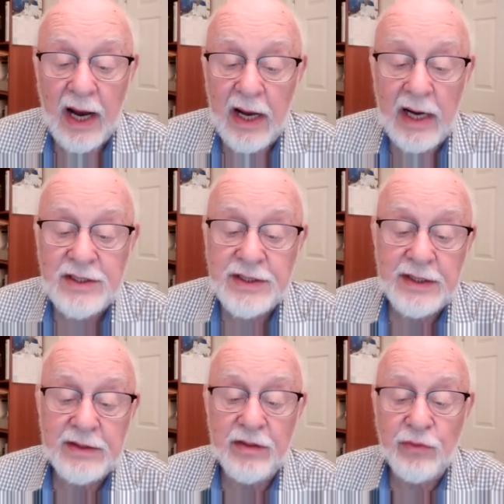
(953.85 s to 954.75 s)
I
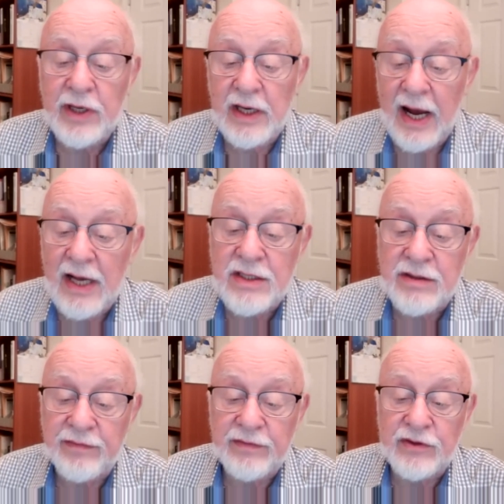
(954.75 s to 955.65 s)
see three kinds of
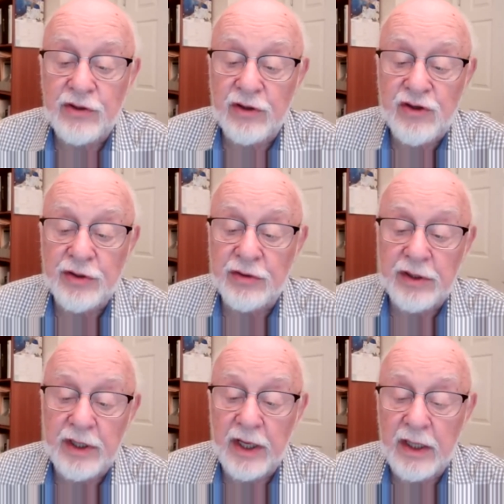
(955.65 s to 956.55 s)
church
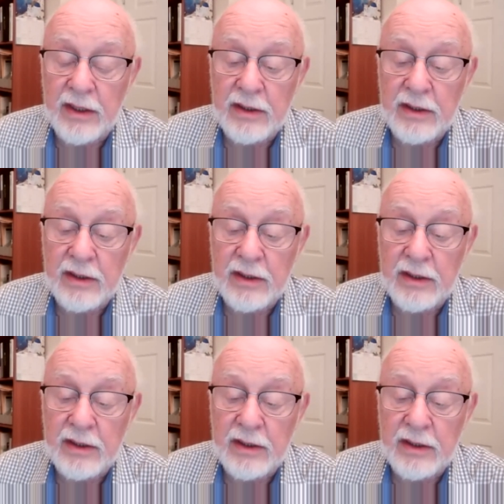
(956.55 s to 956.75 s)
unity.